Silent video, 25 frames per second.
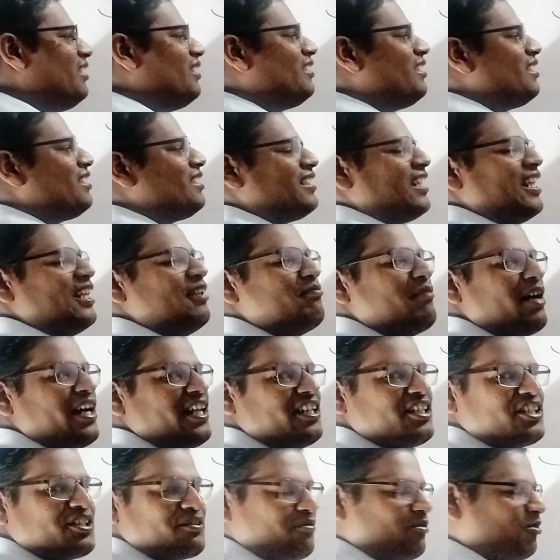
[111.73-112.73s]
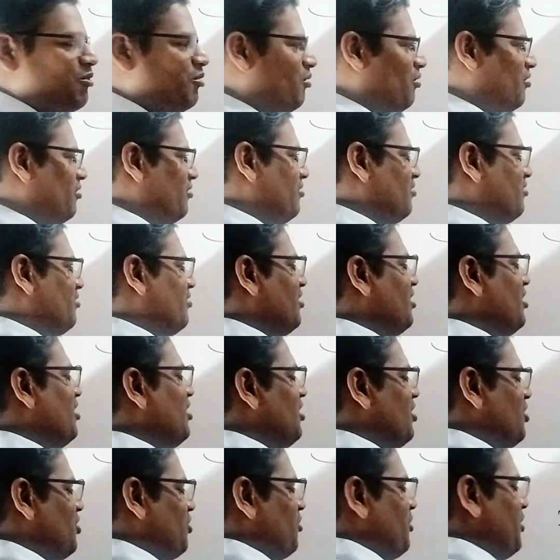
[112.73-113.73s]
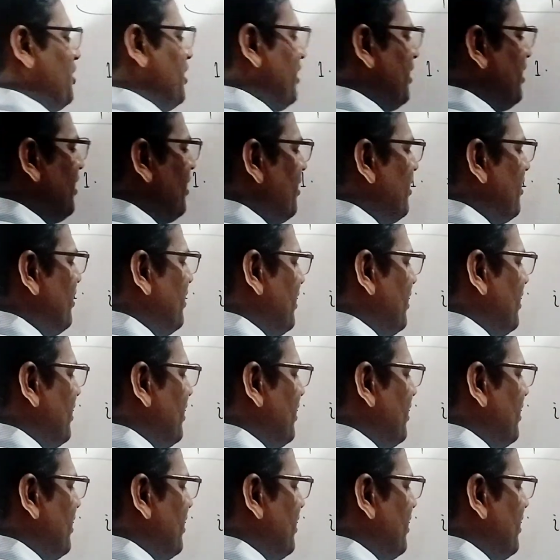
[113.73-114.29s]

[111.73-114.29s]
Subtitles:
this is 10 minus 4. So here